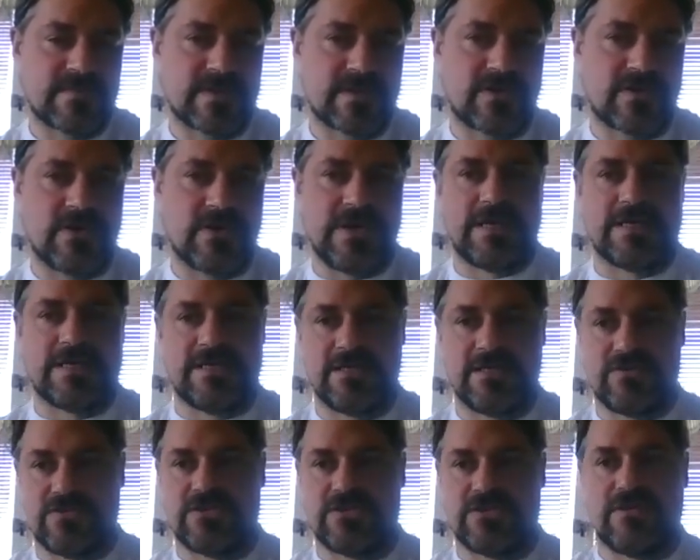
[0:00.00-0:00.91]
connected
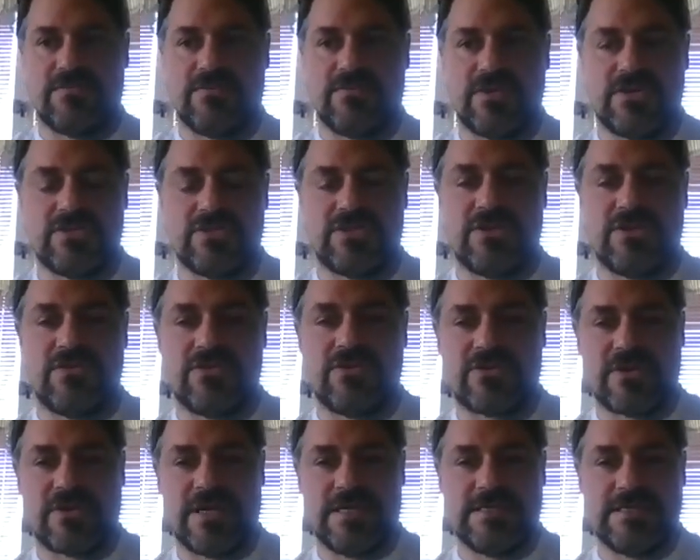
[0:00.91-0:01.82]
to some
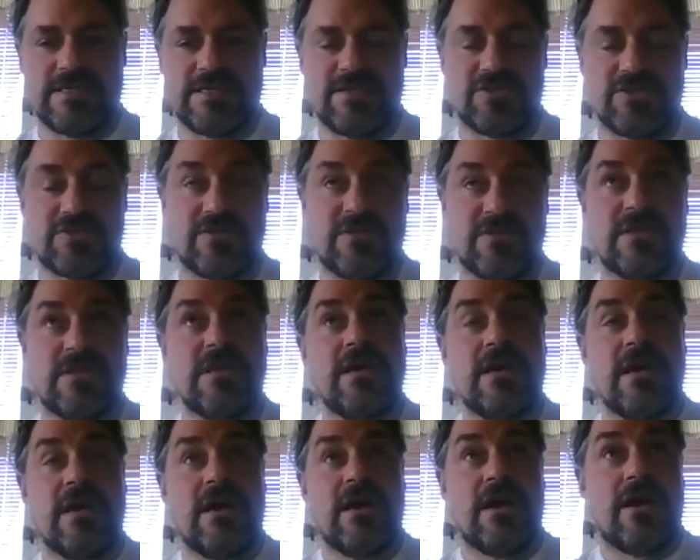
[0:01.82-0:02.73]
geolocalization.
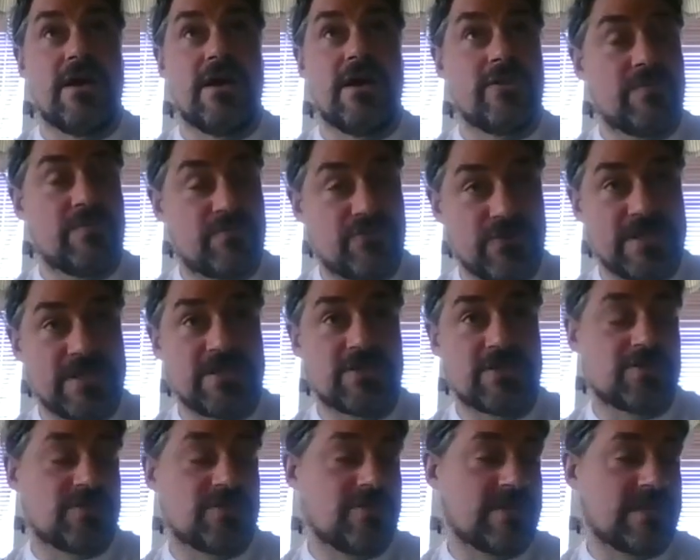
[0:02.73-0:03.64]
The
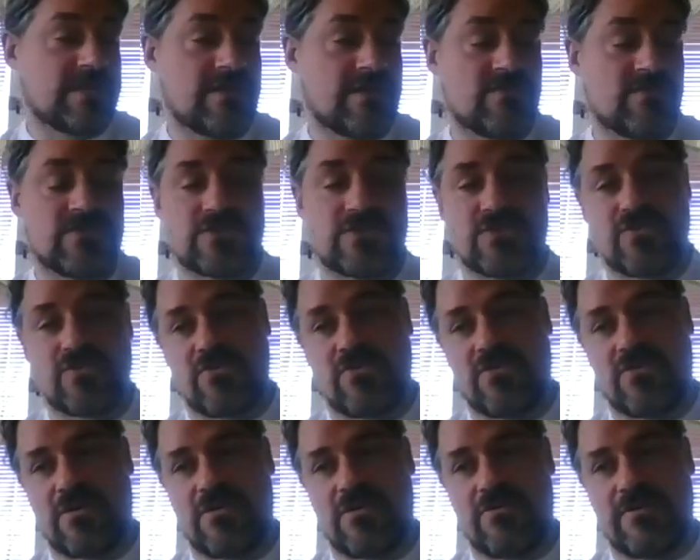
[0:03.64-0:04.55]
prediction can
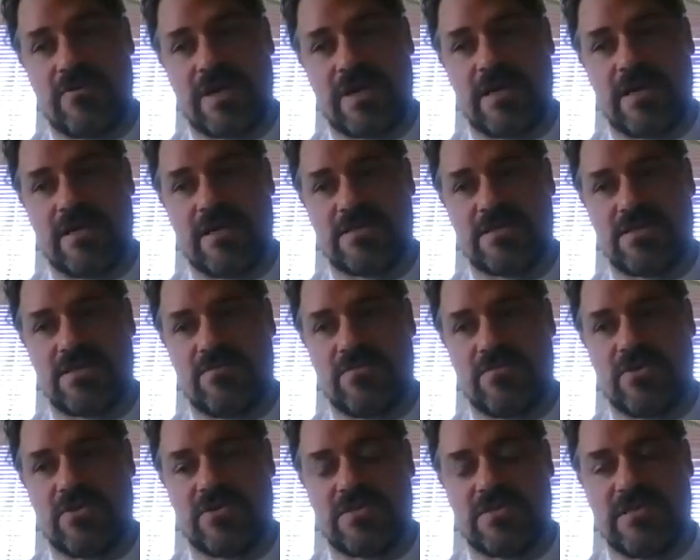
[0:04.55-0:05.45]
also, we can add some
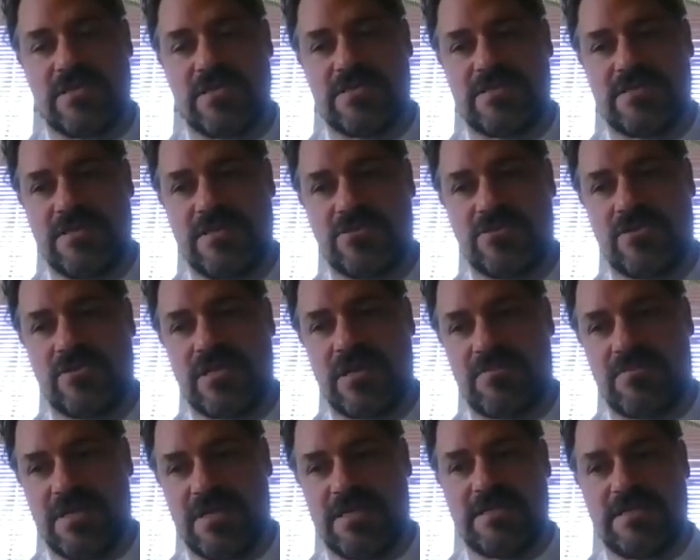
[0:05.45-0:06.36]

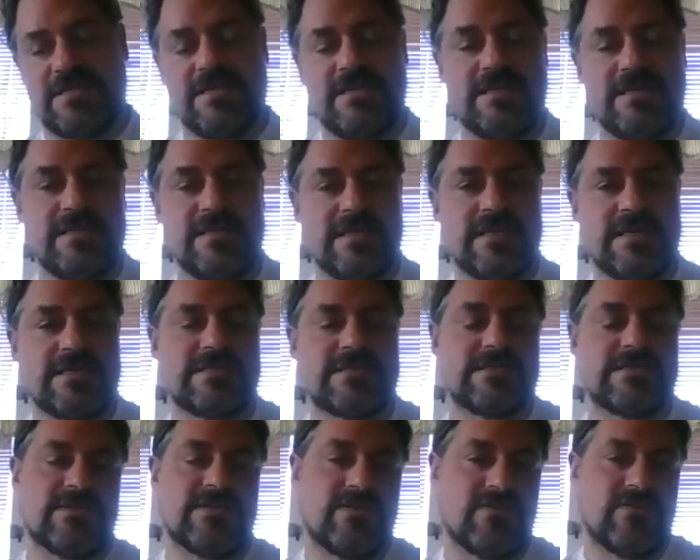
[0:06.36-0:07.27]
seasonability
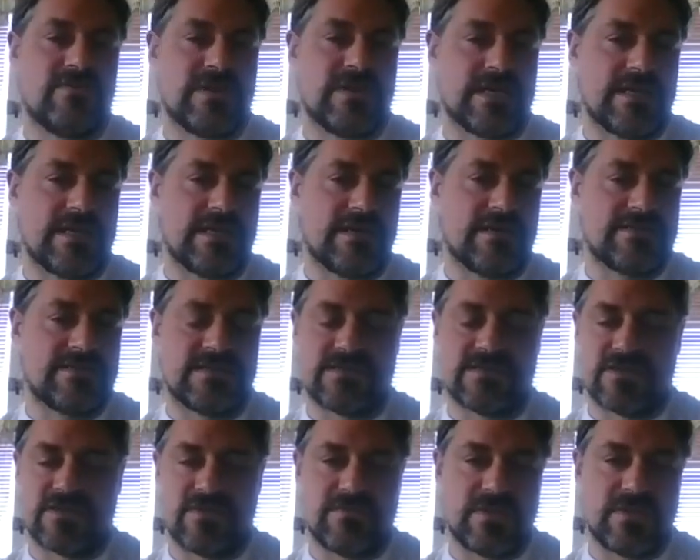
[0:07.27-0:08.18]
index, or we can add
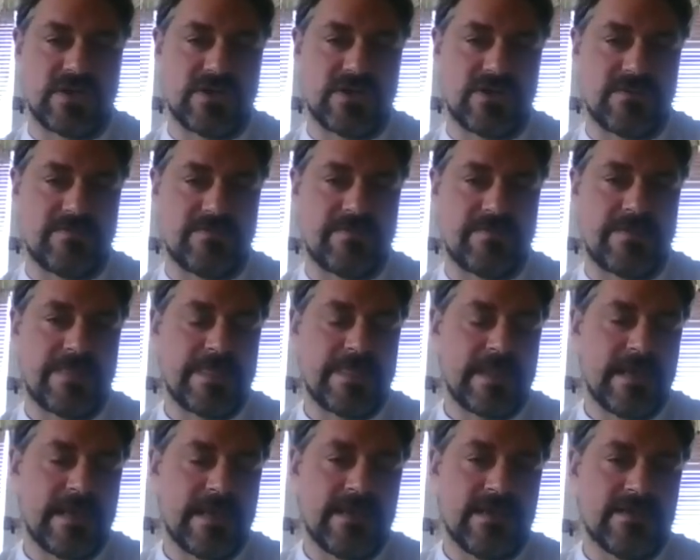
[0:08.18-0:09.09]
some
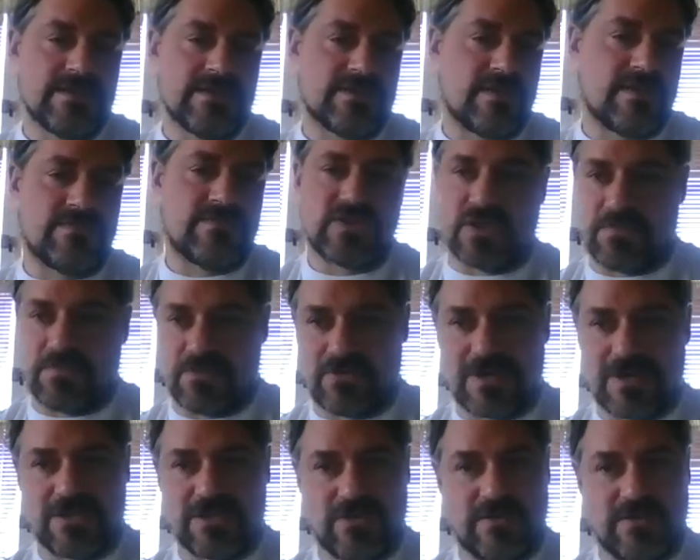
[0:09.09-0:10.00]

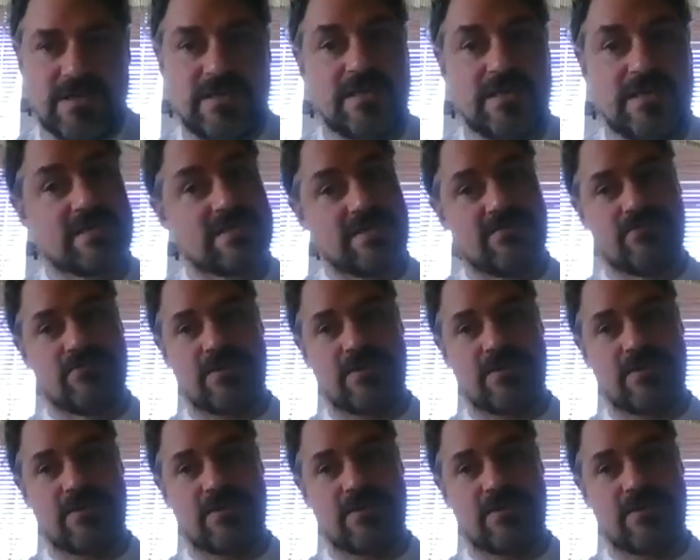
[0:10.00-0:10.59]
temperature index if